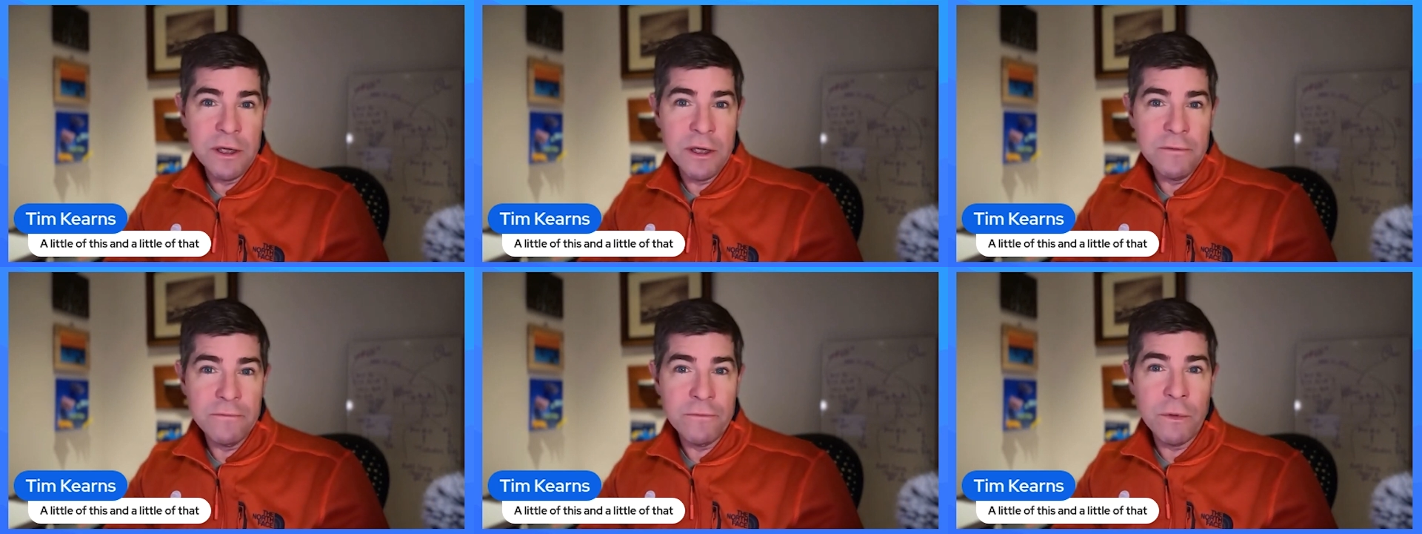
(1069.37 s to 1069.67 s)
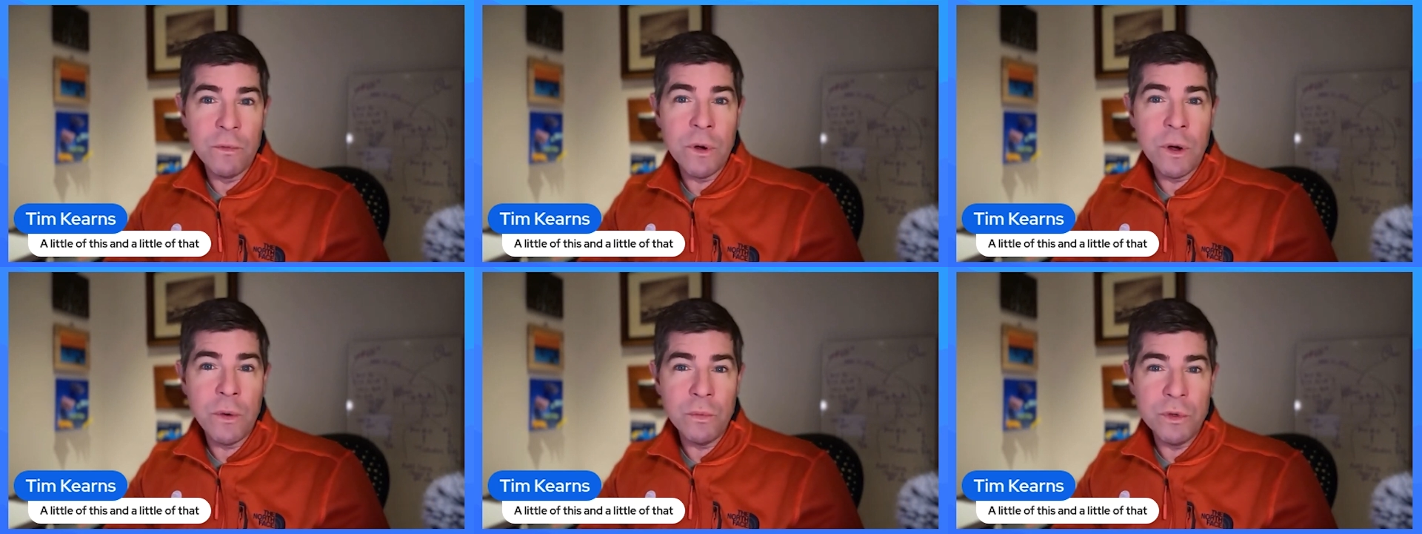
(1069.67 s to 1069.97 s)
for
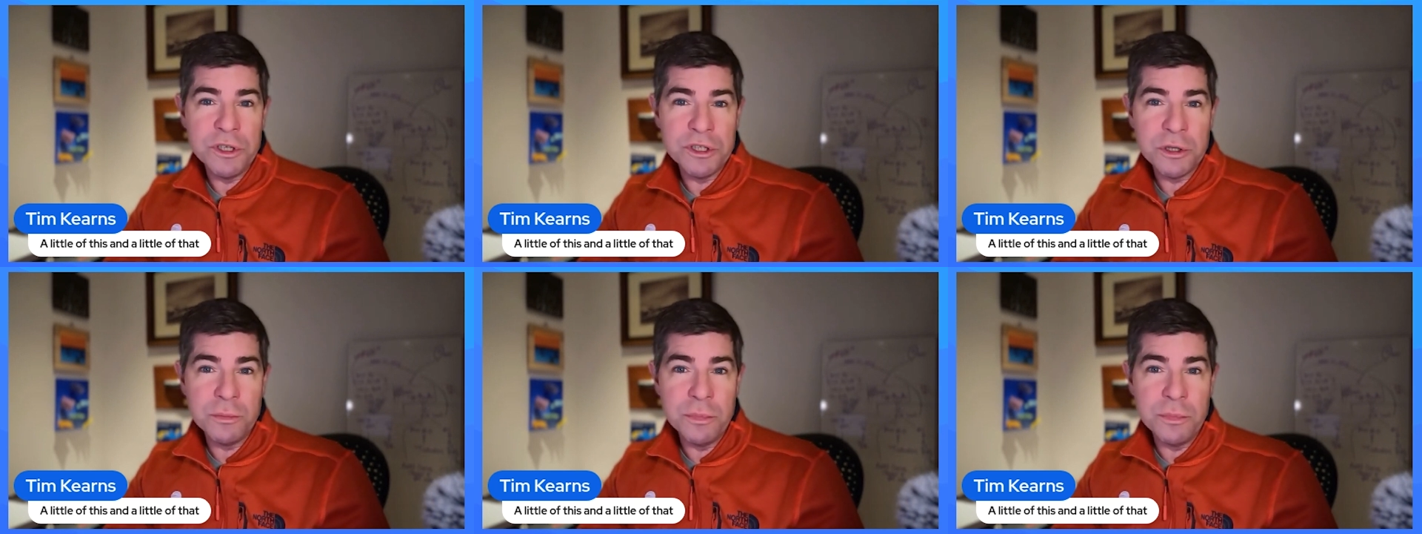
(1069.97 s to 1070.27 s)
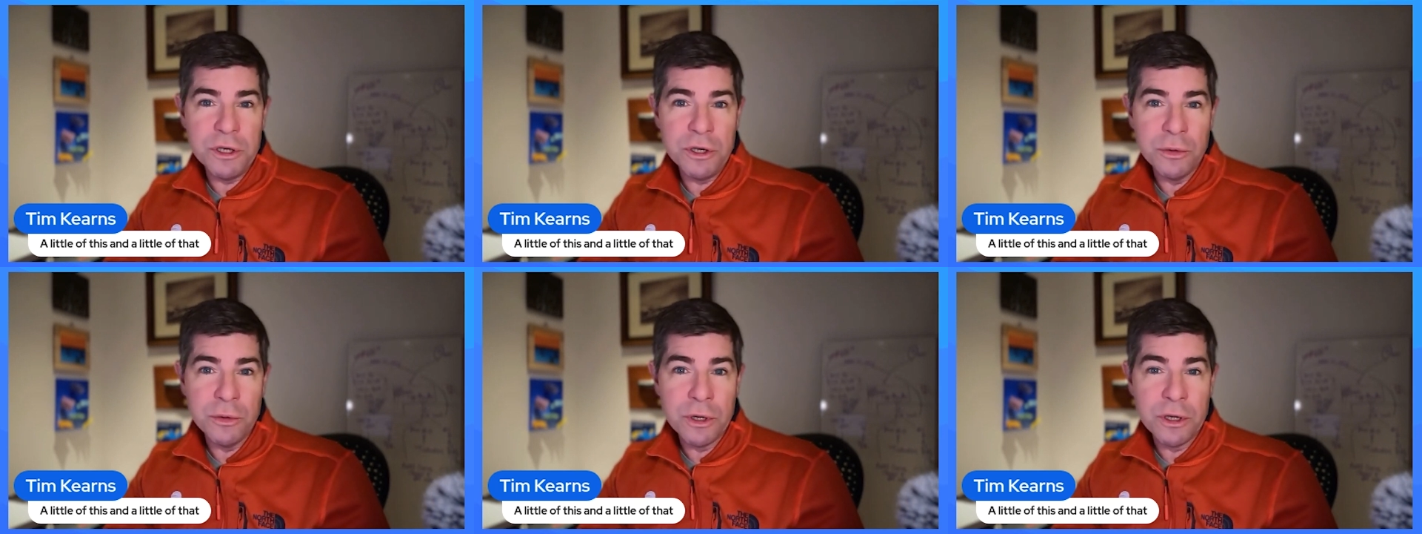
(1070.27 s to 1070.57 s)
what we should be
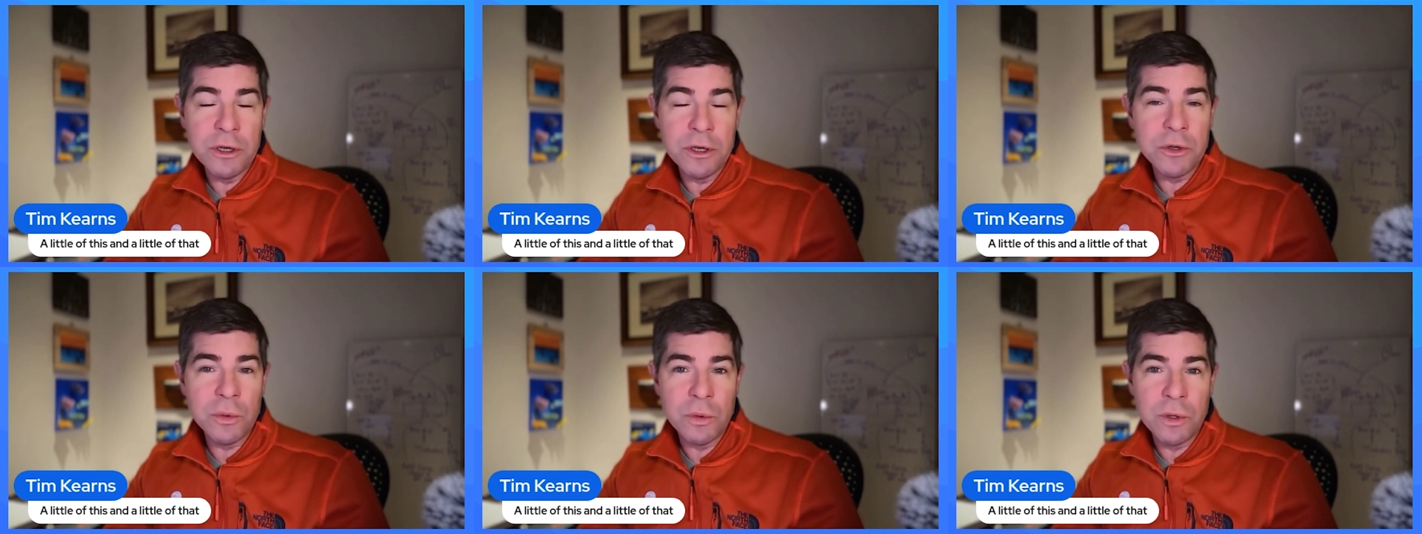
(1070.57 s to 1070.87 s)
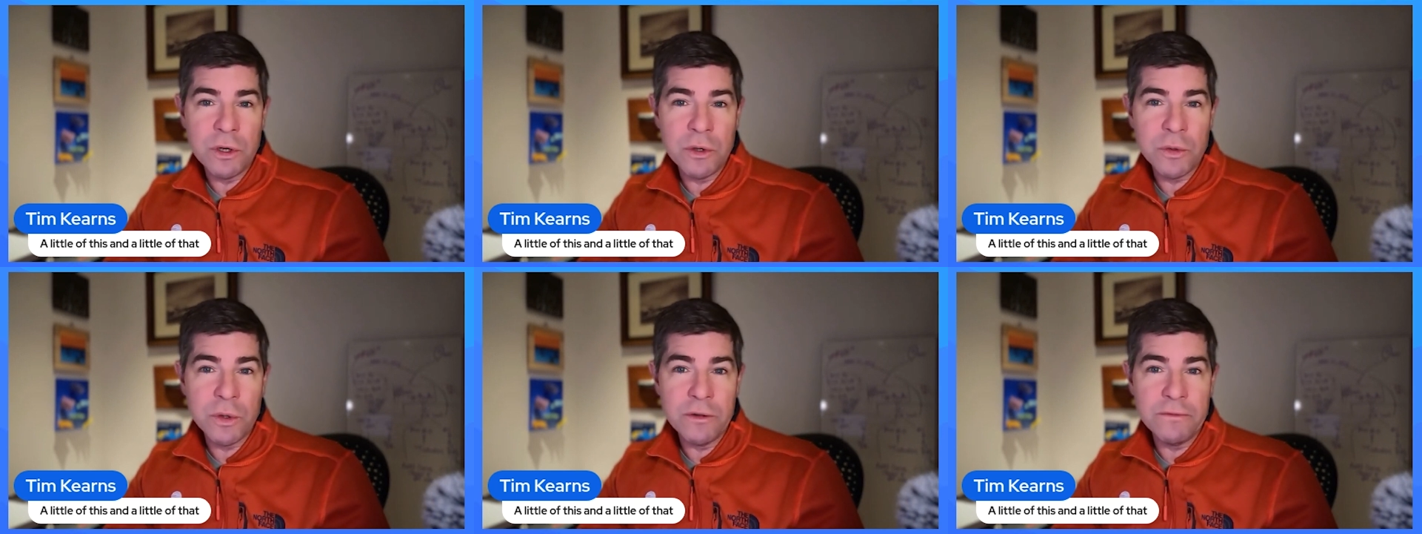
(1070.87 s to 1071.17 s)
doing in
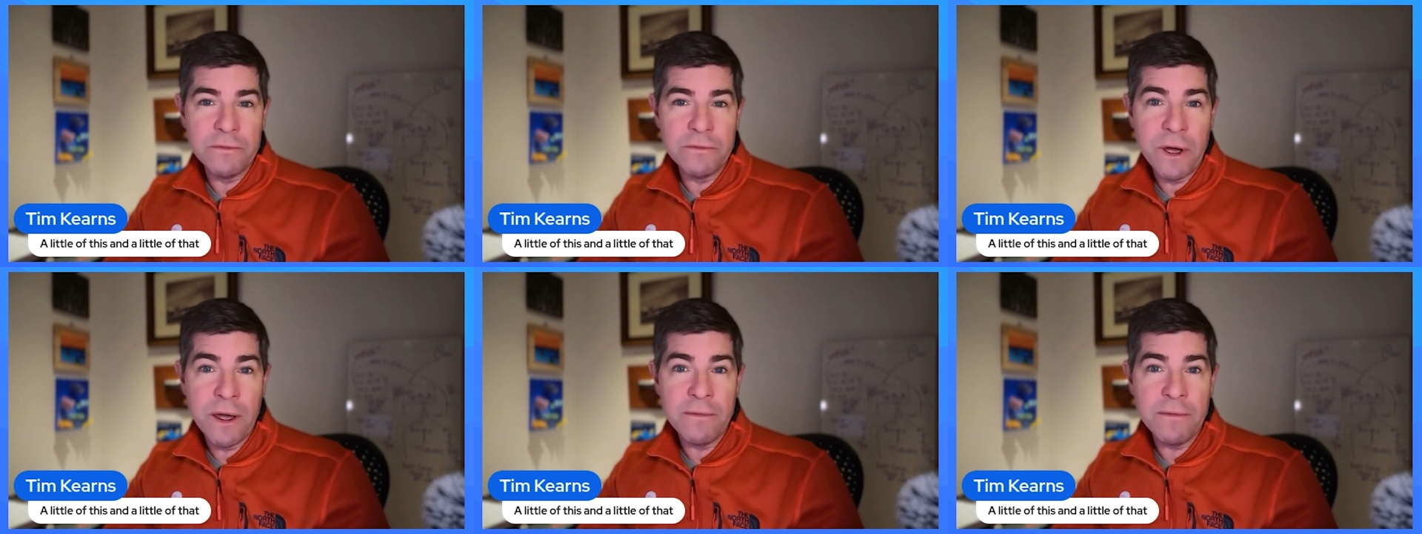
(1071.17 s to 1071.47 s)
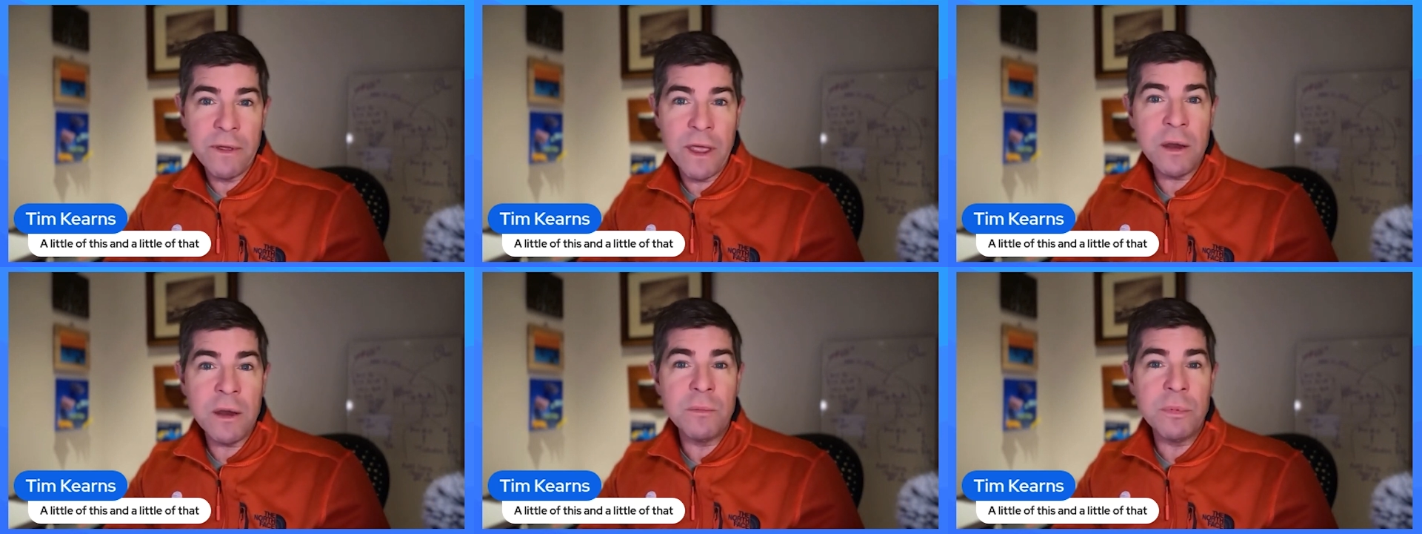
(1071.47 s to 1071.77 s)
2025
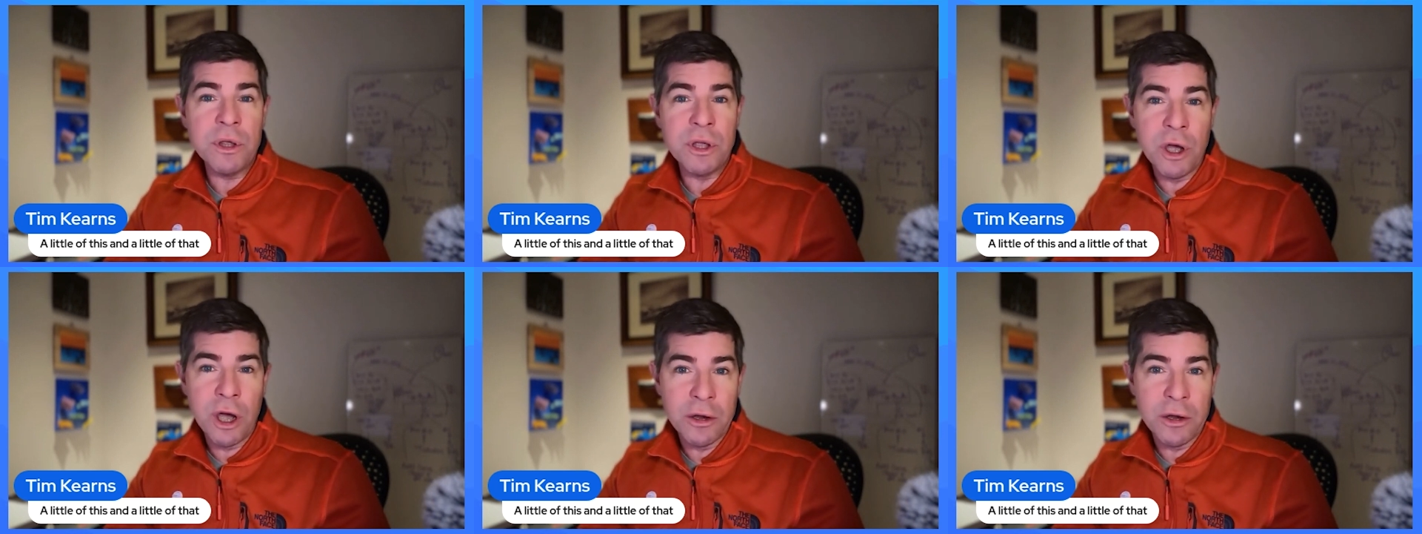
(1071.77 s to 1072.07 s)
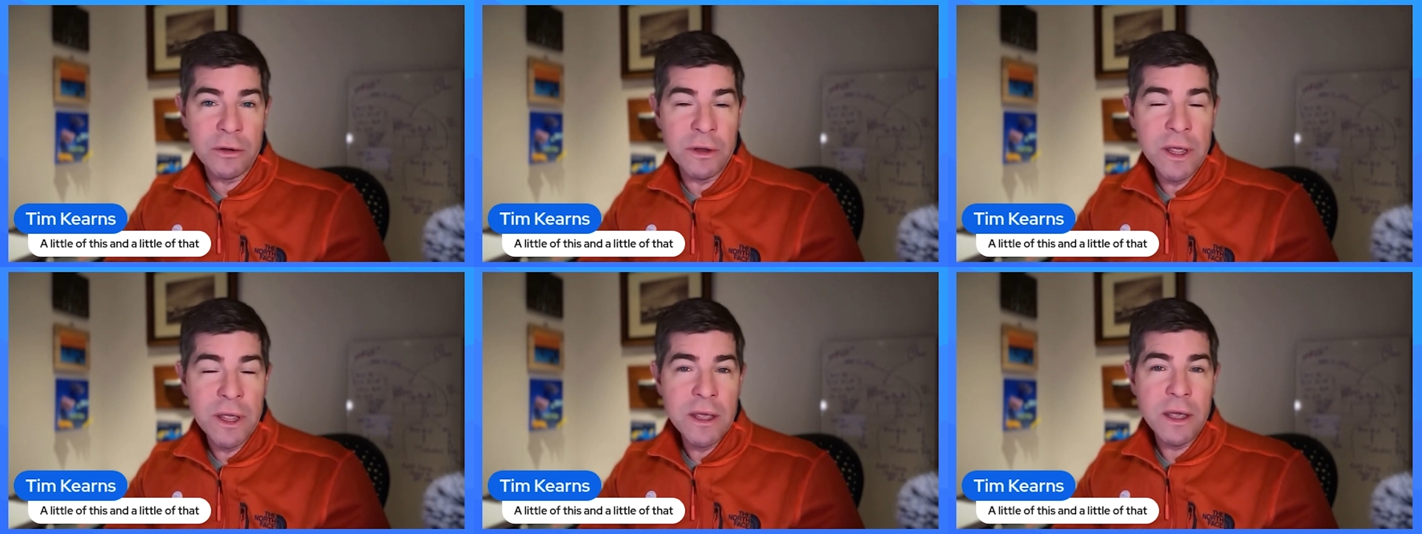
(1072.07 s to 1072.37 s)
and beyond